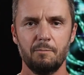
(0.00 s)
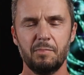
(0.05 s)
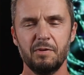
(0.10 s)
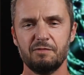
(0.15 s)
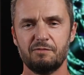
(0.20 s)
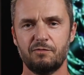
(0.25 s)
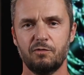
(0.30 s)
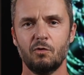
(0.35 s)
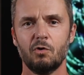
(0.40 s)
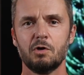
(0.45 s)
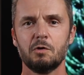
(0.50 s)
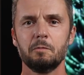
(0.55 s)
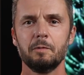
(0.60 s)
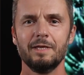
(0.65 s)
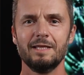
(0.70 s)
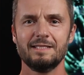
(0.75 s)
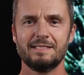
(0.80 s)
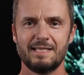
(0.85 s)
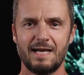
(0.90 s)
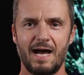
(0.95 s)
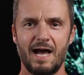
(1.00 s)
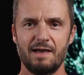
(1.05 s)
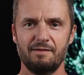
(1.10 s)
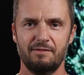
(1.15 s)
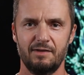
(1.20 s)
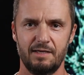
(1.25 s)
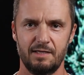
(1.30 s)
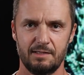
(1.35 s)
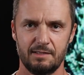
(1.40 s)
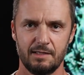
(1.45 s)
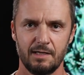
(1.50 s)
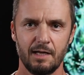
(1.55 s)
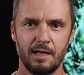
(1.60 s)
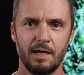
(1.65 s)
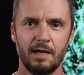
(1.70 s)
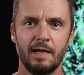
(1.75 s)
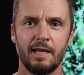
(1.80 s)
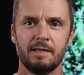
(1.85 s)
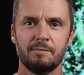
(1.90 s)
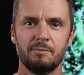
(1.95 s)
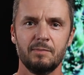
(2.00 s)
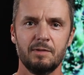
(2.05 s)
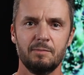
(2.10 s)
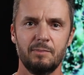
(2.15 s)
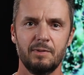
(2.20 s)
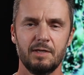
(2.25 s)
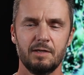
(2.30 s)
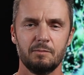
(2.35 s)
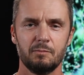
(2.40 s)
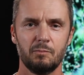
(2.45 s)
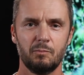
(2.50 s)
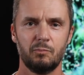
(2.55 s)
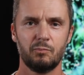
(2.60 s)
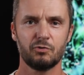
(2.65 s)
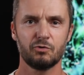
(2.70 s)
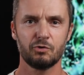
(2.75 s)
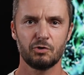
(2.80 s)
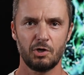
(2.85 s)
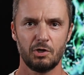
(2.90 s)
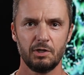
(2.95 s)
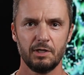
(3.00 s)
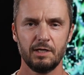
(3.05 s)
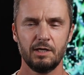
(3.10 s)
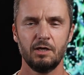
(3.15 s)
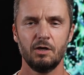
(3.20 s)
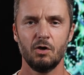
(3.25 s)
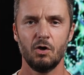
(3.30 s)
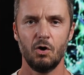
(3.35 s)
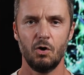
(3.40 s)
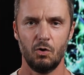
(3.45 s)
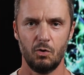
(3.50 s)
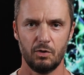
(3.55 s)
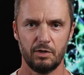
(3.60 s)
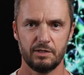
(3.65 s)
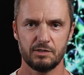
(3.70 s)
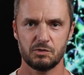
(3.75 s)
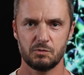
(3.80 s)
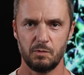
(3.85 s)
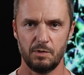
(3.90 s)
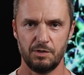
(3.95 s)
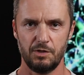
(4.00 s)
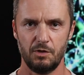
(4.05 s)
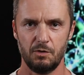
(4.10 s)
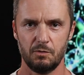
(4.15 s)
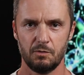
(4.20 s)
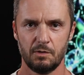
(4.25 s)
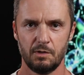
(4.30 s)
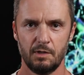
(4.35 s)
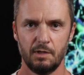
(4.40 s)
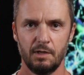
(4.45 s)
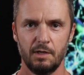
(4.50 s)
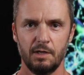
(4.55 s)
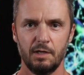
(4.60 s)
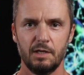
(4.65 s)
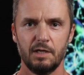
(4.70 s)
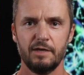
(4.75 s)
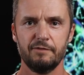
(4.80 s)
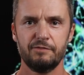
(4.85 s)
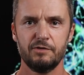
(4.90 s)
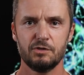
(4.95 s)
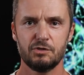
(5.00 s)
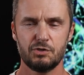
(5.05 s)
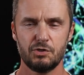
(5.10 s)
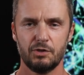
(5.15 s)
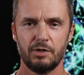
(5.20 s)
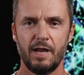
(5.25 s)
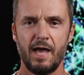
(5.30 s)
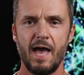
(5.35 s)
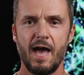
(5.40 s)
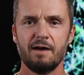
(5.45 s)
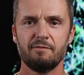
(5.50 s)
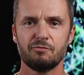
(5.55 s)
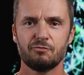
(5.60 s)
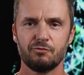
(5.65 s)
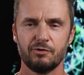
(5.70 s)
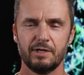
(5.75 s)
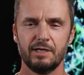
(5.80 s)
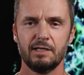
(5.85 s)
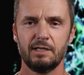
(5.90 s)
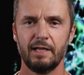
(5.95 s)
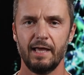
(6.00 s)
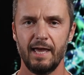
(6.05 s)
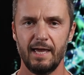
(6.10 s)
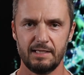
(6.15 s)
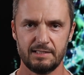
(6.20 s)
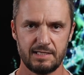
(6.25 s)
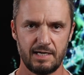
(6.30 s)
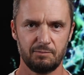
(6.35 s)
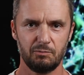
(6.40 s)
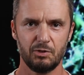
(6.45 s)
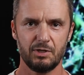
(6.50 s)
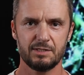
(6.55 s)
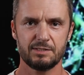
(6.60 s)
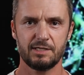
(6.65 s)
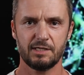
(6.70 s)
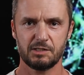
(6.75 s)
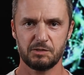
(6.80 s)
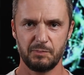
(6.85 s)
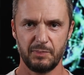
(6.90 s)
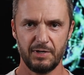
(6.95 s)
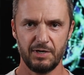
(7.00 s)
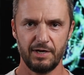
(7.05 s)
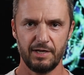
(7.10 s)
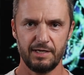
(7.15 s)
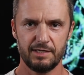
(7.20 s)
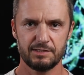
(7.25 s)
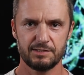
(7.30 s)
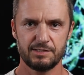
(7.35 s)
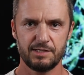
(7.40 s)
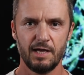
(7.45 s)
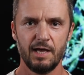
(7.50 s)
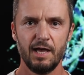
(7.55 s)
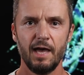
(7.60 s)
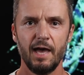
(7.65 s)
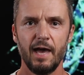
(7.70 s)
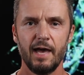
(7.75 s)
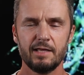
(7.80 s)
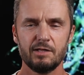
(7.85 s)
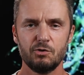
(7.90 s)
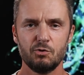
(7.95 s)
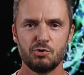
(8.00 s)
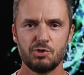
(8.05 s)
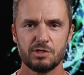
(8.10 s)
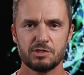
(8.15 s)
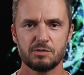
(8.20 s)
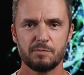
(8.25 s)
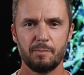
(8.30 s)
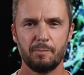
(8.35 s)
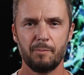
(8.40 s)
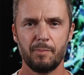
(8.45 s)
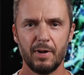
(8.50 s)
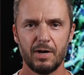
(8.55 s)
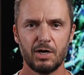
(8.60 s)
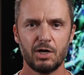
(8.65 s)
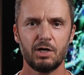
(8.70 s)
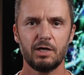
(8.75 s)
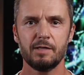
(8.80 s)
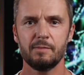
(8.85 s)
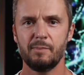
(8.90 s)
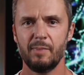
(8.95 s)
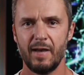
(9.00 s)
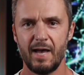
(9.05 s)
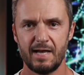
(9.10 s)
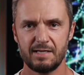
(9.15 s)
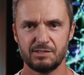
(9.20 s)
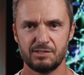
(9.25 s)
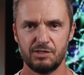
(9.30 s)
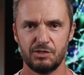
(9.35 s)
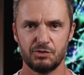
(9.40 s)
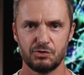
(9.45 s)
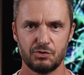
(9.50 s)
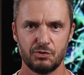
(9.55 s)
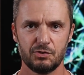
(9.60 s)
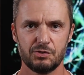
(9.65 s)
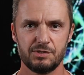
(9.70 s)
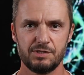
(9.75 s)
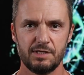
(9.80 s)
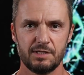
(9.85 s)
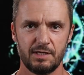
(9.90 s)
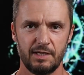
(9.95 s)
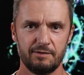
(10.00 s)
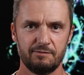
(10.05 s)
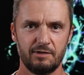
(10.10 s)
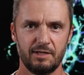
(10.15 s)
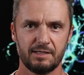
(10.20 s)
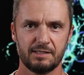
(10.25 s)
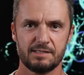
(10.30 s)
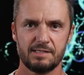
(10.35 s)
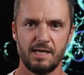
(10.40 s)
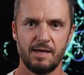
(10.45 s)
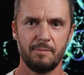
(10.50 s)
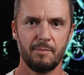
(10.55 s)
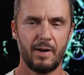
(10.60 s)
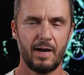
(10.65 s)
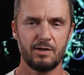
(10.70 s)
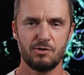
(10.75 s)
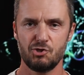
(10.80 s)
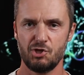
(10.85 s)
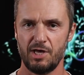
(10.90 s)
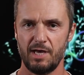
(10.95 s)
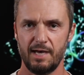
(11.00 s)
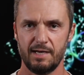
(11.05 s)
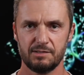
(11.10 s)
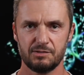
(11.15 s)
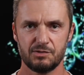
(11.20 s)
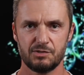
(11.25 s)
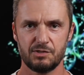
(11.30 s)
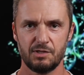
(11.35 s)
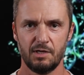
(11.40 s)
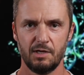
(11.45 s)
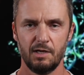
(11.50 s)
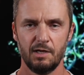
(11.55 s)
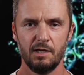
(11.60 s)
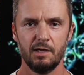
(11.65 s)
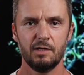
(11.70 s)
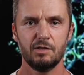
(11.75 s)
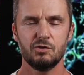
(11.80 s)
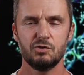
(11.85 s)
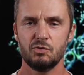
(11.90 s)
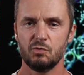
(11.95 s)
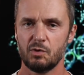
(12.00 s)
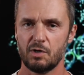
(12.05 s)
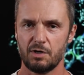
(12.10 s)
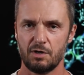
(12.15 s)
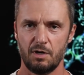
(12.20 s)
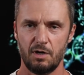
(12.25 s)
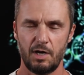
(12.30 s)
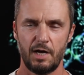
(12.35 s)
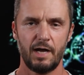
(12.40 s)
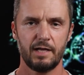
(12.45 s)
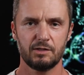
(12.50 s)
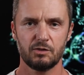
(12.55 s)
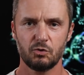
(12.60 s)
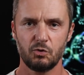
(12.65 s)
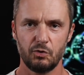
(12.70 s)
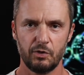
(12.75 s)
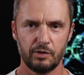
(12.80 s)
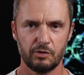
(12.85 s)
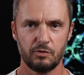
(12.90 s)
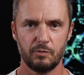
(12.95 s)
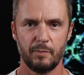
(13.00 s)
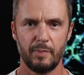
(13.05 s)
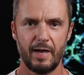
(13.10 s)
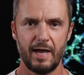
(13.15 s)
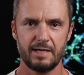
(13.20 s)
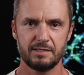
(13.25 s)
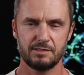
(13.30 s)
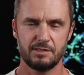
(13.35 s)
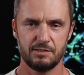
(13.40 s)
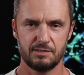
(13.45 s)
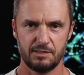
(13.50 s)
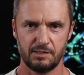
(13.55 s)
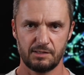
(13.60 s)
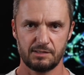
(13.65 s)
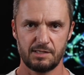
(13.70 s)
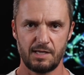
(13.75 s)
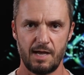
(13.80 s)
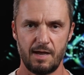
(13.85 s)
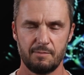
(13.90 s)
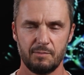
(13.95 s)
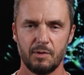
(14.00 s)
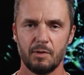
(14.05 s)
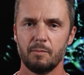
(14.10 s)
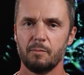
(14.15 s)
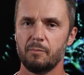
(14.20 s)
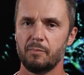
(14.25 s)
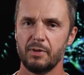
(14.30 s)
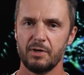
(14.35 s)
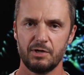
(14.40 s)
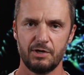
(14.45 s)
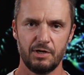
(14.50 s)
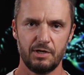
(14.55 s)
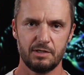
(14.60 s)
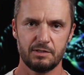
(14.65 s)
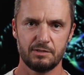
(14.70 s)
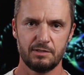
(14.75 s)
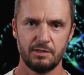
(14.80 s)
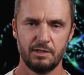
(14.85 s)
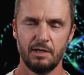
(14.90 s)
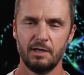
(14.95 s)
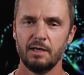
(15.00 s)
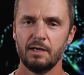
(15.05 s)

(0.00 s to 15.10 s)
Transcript: Before we dive in, let me be brutally honest with you. If you don't have real AWS experience and you just barely passed the associate level exam by chance, you are not going to pass this exam, period.